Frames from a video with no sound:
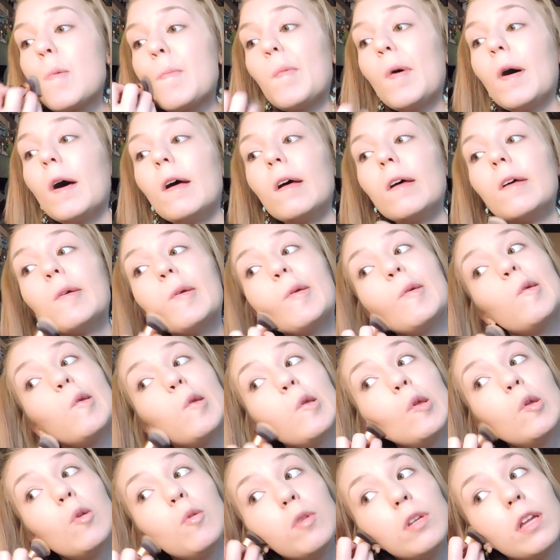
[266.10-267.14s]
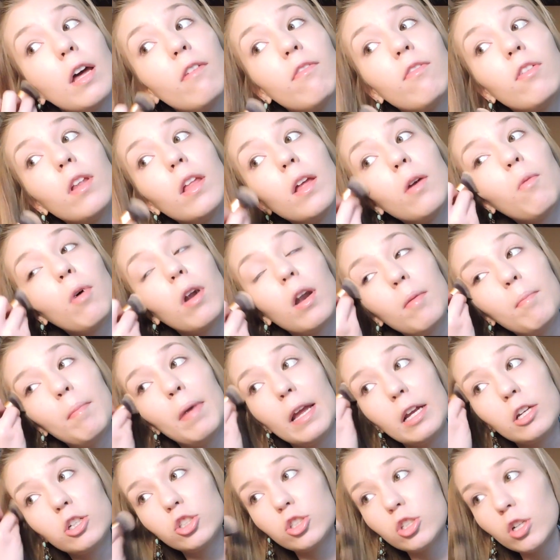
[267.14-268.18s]
But you definitely want to
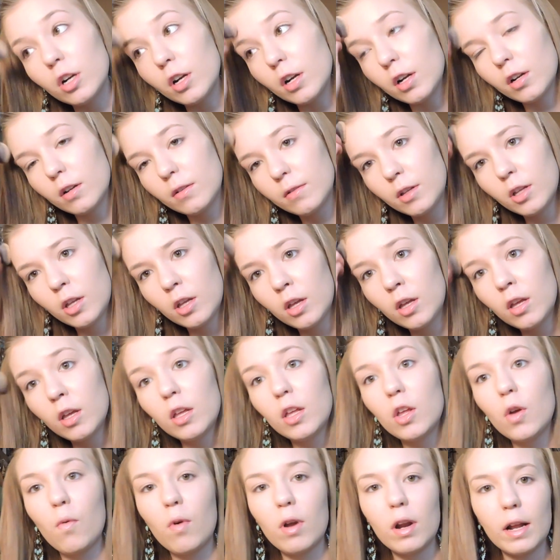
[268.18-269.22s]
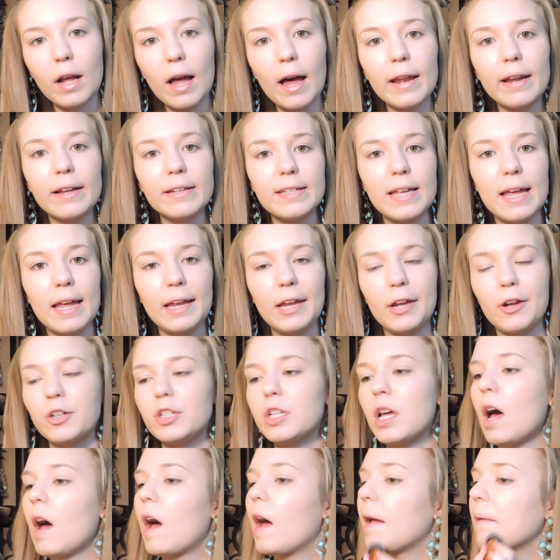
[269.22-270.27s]
make sure. You want to kind of take your
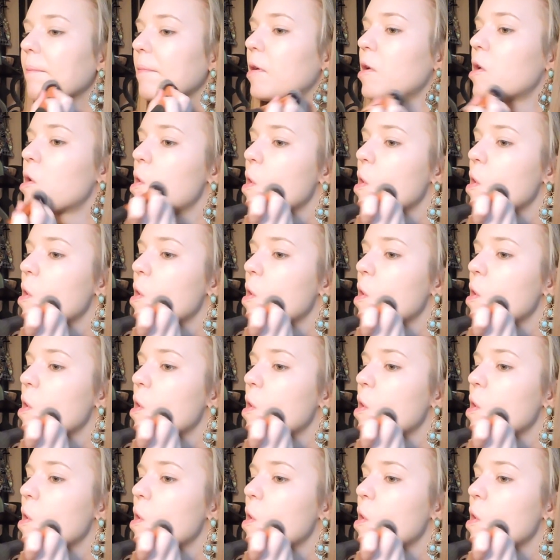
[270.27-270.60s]
time,